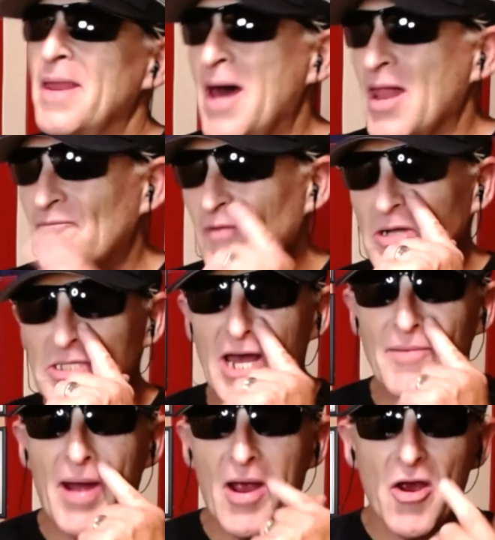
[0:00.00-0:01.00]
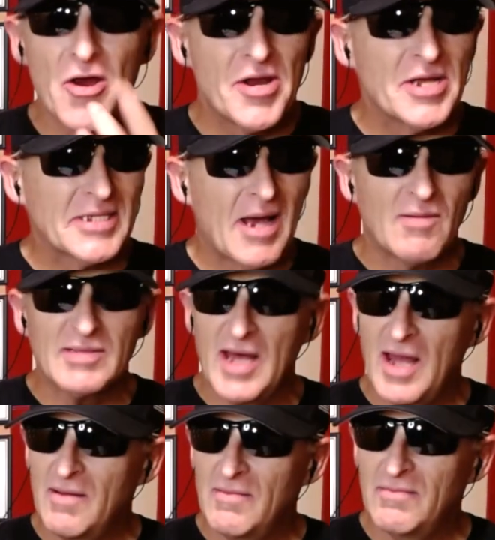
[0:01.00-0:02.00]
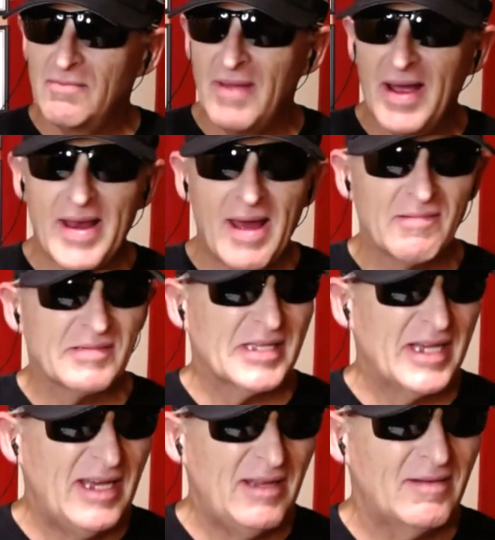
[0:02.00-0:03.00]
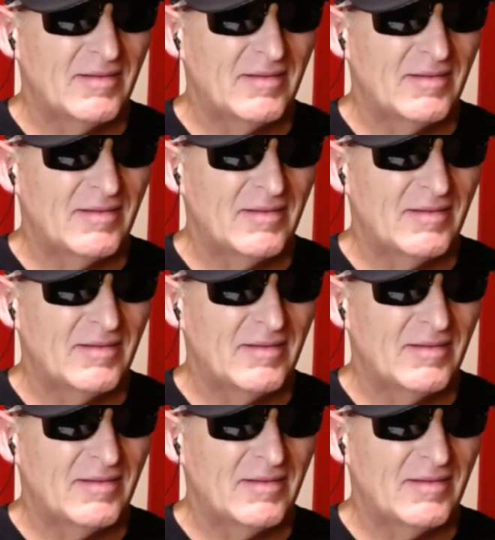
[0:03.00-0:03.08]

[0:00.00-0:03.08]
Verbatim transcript: Now, the first time I heard this, I was like, man, that was it?